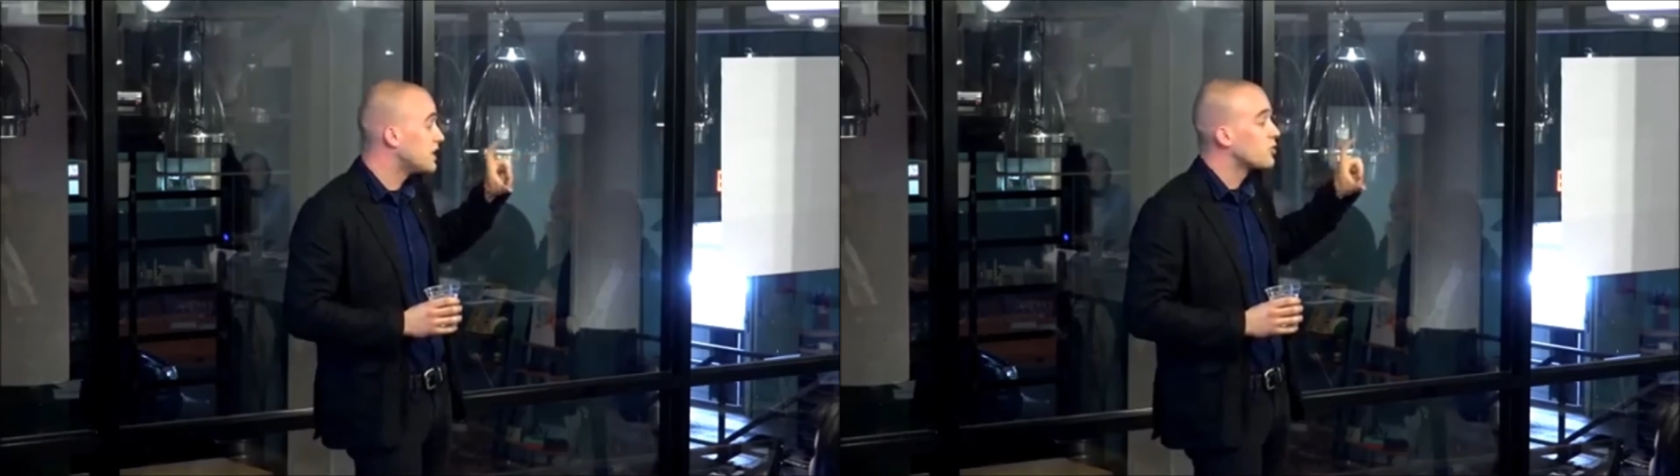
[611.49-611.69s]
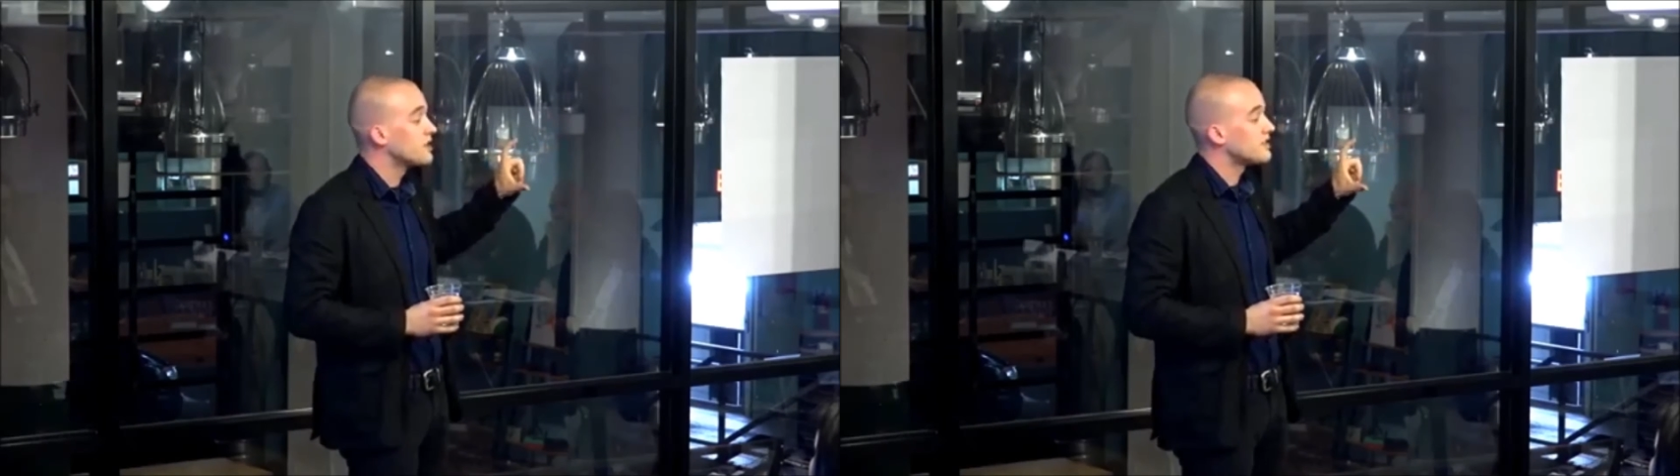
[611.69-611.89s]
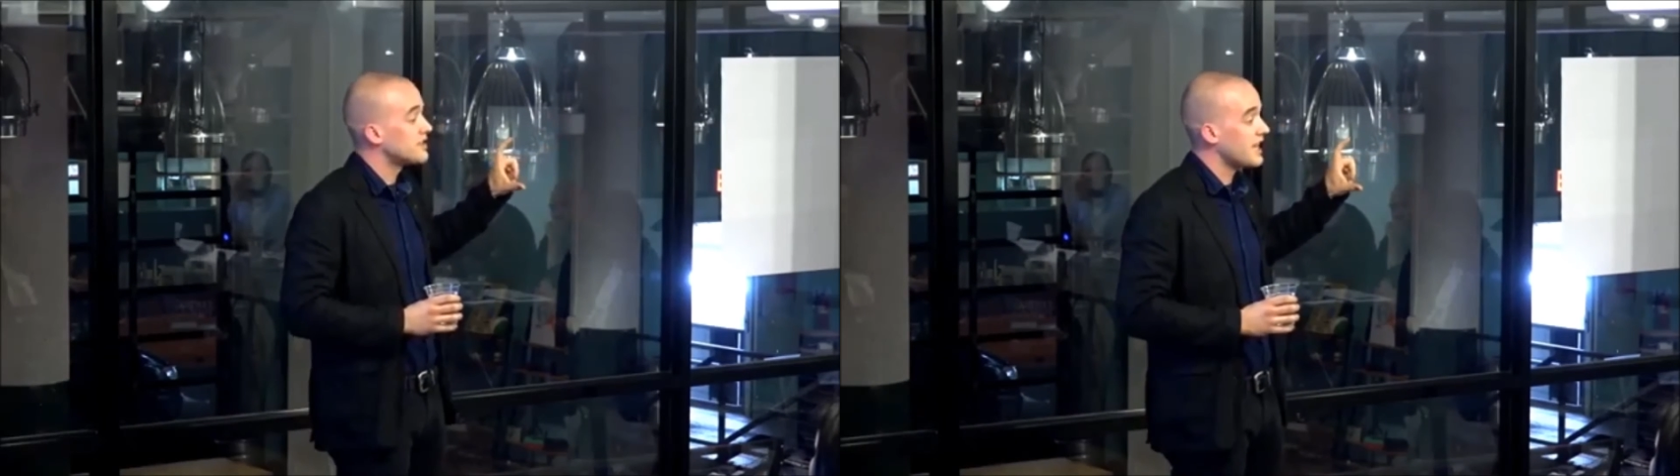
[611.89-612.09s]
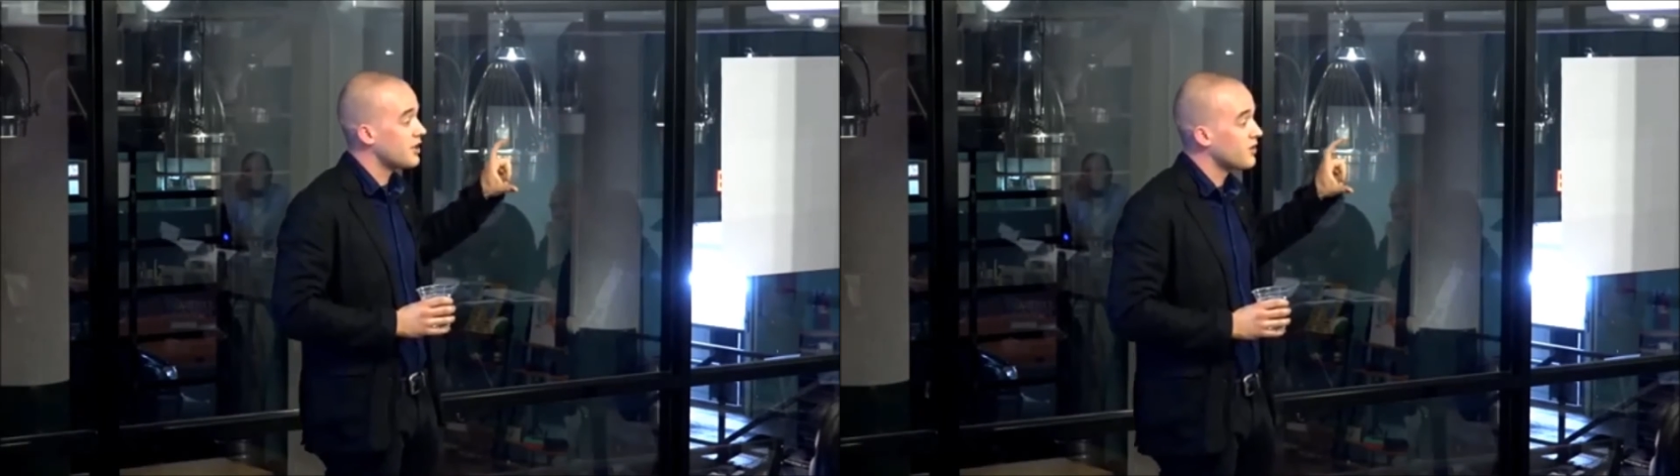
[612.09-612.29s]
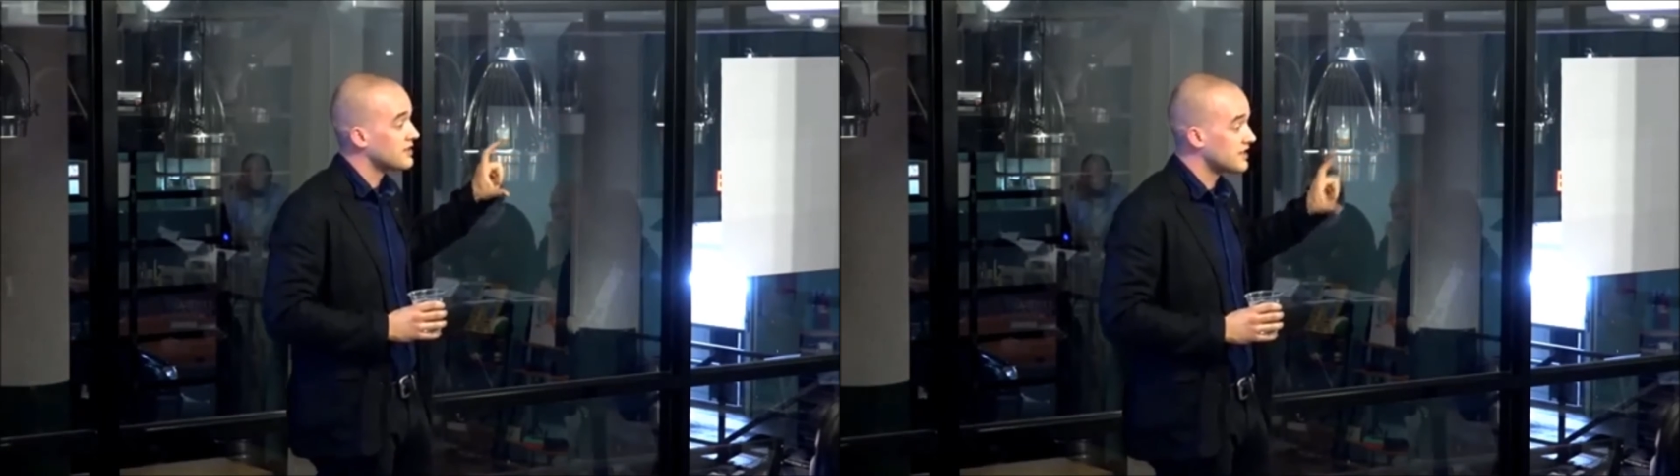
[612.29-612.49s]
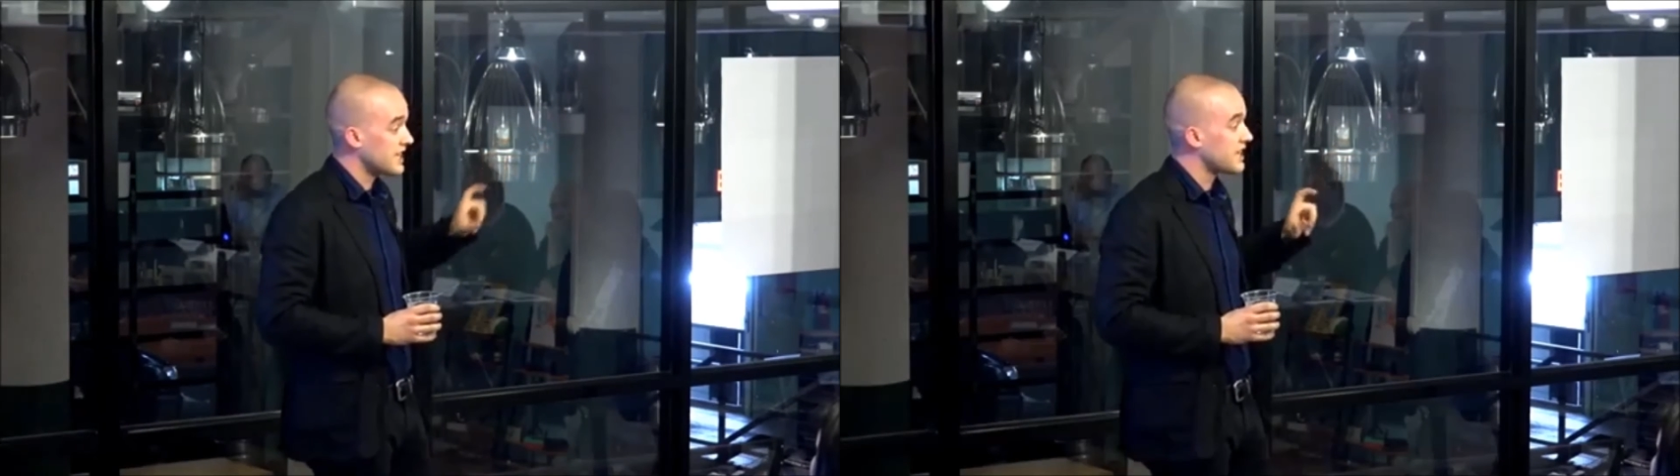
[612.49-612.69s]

increase the data rates that they